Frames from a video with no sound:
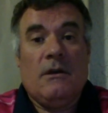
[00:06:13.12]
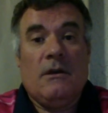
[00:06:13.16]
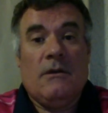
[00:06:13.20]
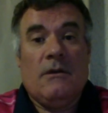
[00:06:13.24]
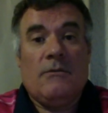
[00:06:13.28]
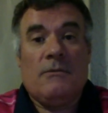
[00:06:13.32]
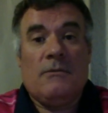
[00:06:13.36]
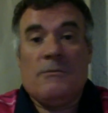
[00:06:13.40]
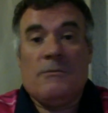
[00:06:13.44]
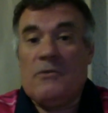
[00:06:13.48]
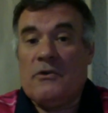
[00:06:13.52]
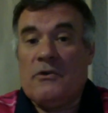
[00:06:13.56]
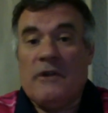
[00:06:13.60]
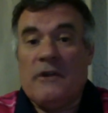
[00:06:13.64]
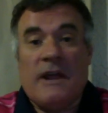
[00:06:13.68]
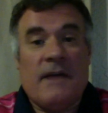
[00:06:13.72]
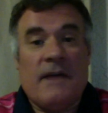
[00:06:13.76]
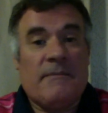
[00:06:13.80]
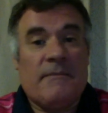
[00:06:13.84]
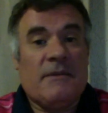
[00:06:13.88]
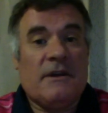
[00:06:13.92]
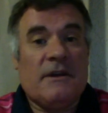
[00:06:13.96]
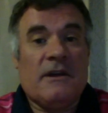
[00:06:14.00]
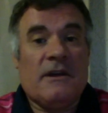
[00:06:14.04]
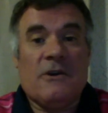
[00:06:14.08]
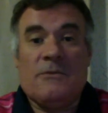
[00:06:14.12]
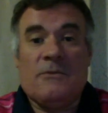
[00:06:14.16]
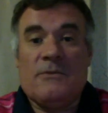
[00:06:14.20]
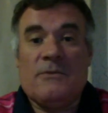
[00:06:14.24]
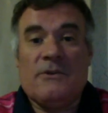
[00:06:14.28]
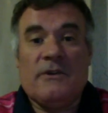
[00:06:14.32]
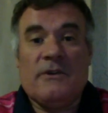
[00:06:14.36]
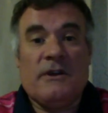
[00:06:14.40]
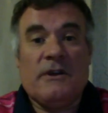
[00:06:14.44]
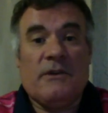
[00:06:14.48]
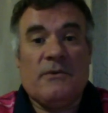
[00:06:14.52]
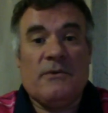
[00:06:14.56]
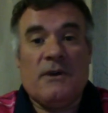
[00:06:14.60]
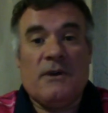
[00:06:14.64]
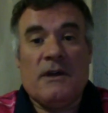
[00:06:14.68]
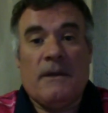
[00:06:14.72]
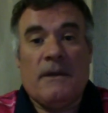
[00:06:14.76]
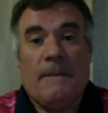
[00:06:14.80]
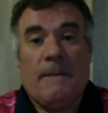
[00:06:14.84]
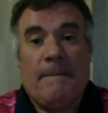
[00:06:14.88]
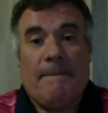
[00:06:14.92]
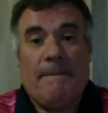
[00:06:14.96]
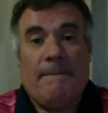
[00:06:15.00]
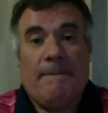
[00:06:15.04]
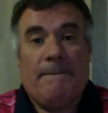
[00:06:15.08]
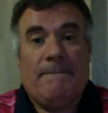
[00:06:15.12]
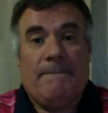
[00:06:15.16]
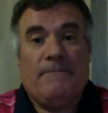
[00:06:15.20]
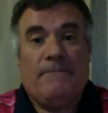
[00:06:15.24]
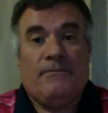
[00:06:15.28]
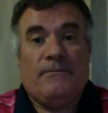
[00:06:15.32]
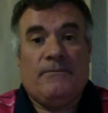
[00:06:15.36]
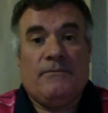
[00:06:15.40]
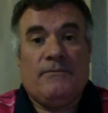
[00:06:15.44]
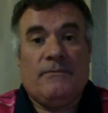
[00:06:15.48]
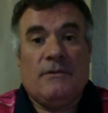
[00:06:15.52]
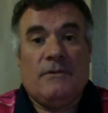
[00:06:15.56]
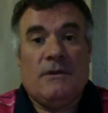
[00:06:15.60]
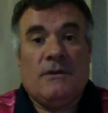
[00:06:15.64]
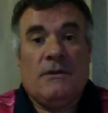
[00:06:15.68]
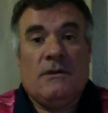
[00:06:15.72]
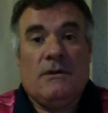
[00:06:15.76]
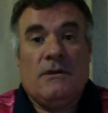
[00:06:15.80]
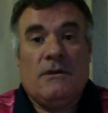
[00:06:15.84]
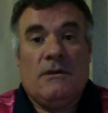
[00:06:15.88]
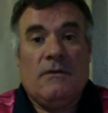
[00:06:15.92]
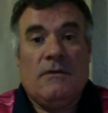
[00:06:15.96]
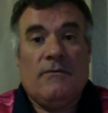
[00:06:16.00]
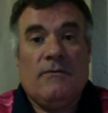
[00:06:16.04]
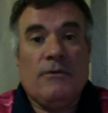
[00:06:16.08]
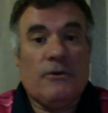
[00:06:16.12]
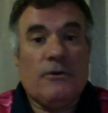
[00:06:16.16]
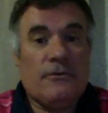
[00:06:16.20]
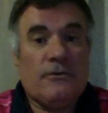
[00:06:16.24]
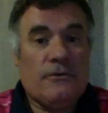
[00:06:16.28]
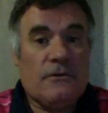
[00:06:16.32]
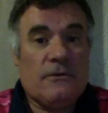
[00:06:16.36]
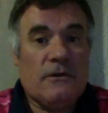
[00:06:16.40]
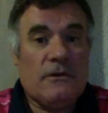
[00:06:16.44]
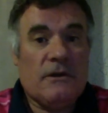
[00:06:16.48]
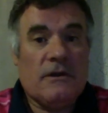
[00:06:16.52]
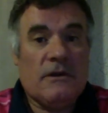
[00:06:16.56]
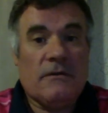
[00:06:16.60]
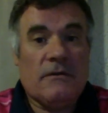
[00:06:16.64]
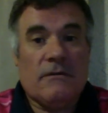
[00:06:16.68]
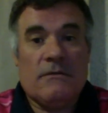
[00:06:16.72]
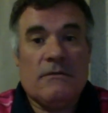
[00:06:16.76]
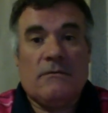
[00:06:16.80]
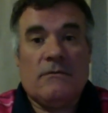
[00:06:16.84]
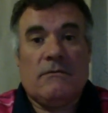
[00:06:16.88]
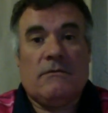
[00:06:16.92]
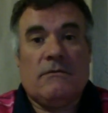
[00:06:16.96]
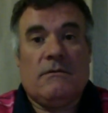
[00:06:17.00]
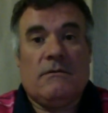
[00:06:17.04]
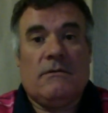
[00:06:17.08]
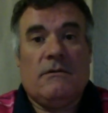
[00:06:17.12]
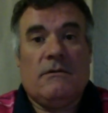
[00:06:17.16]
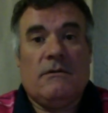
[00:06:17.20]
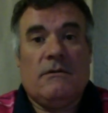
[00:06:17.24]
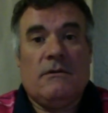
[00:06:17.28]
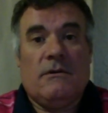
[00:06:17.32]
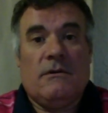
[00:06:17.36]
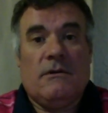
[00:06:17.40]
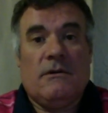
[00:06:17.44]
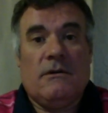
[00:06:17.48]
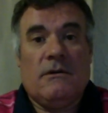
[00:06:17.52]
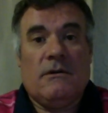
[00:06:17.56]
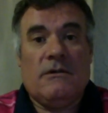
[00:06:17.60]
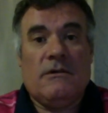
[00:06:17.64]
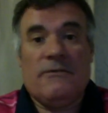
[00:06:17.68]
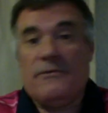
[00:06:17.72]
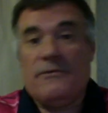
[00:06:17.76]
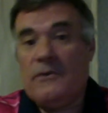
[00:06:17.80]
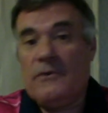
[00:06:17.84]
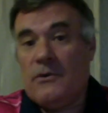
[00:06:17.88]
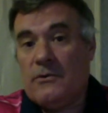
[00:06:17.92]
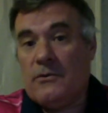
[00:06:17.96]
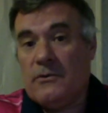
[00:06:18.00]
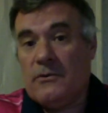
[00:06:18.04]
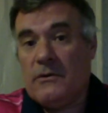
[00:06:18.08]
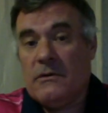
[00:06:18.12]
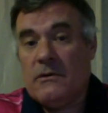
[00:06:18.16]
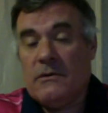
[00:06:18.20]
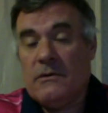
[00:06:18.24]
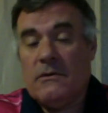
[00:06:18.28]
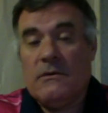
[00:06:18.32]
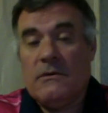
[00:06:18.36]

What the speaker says: I'm more than happy to help you in any way, virtually, on the phone,